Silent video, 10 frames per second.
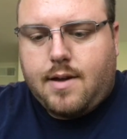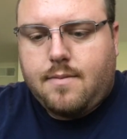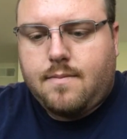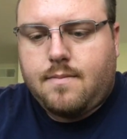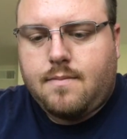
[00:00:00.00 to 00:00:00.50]
it.
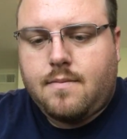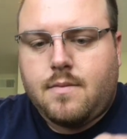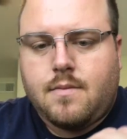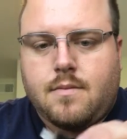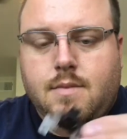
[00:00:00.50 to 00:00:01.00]

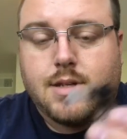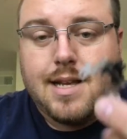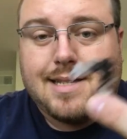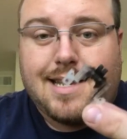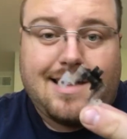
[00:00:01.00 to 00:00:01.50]
So
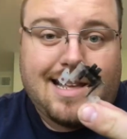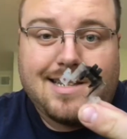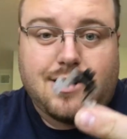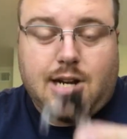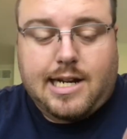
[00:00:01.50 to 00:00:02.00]
that's it.
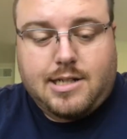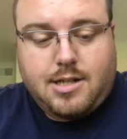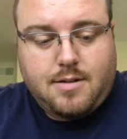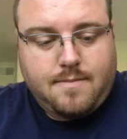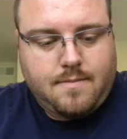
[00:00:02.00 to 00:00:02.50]
That's trash.